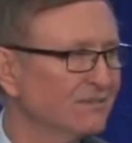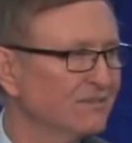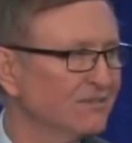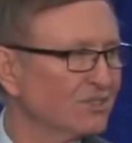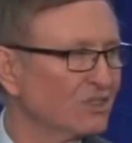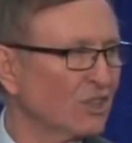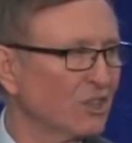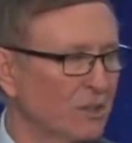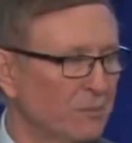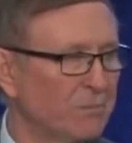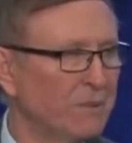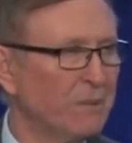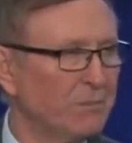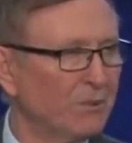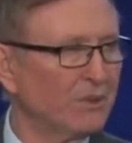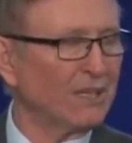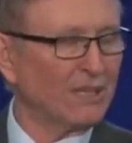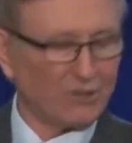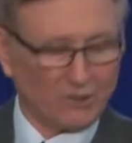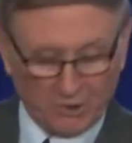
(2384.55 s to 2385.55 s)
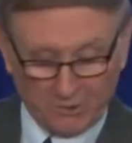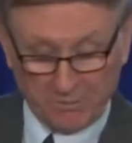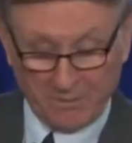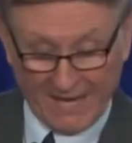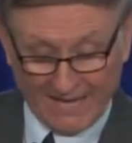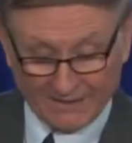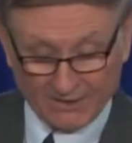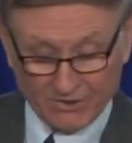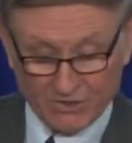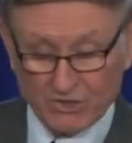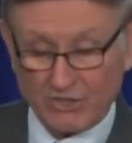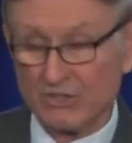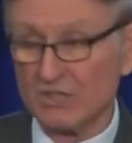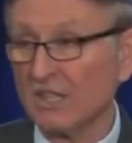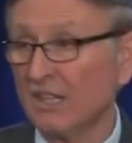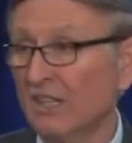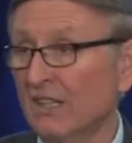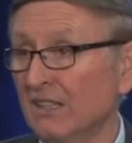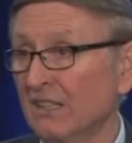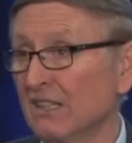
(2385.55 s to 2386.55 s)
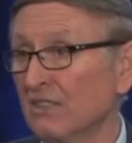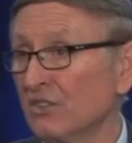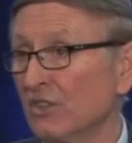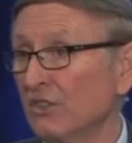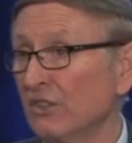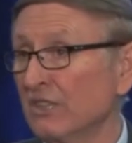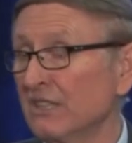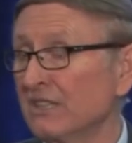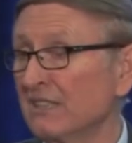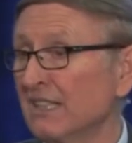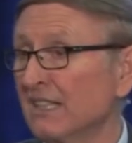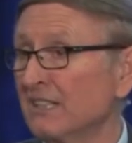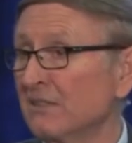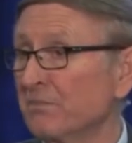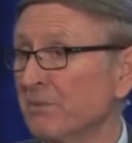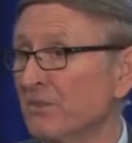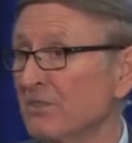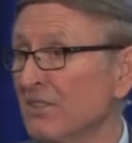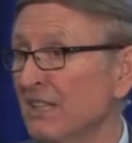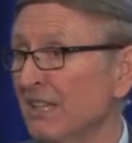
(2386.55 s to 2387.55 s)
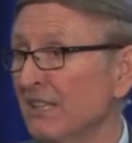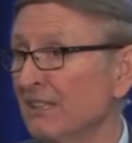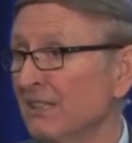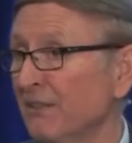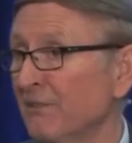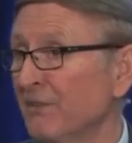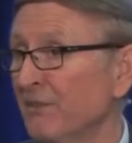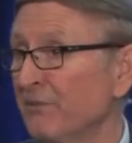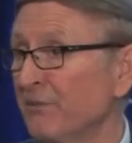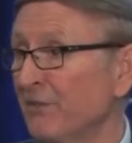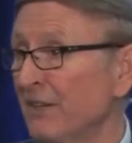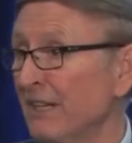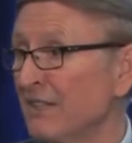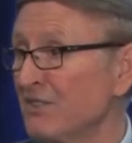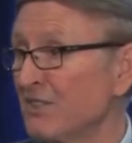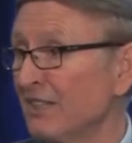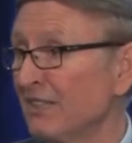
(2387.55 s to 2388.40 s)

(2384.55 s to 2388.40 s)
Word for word: so that people can go back to church because only 6% of the French